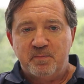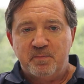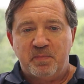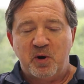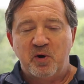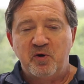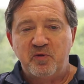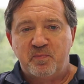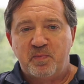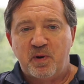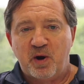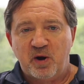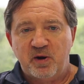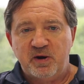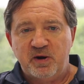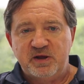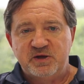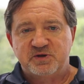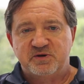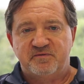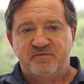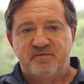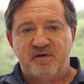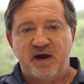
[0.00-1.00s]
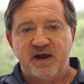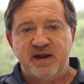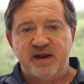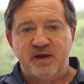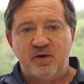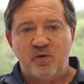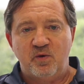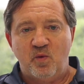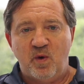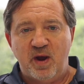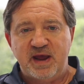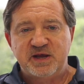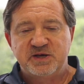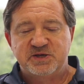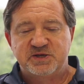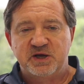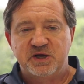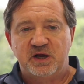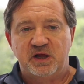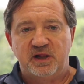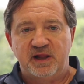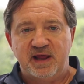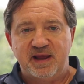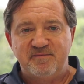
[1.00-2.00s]
Both parties are finding ways
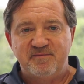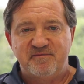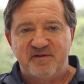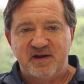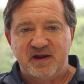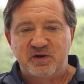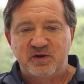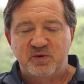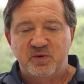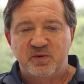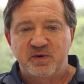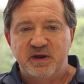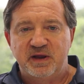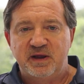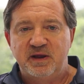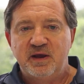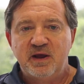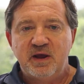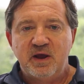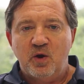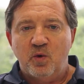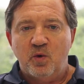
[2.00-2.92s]
to claim victory.